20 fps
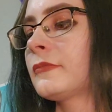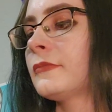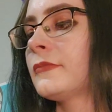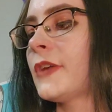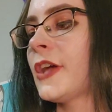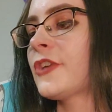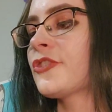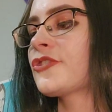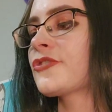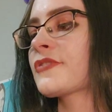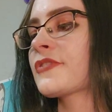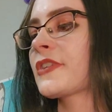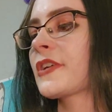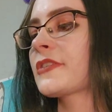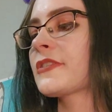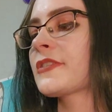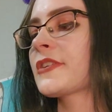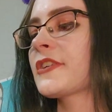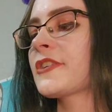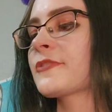Edge of
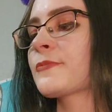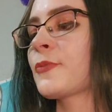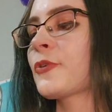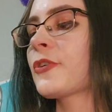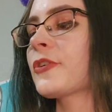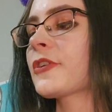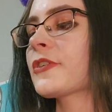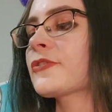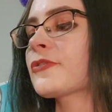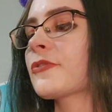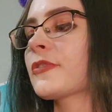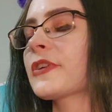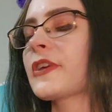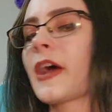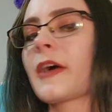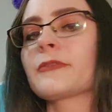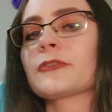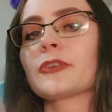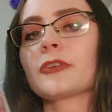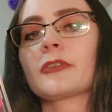Sanity's Purgatory
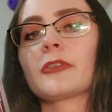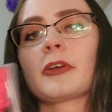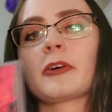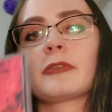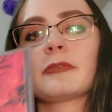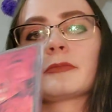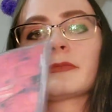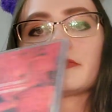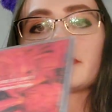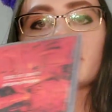Afterglow.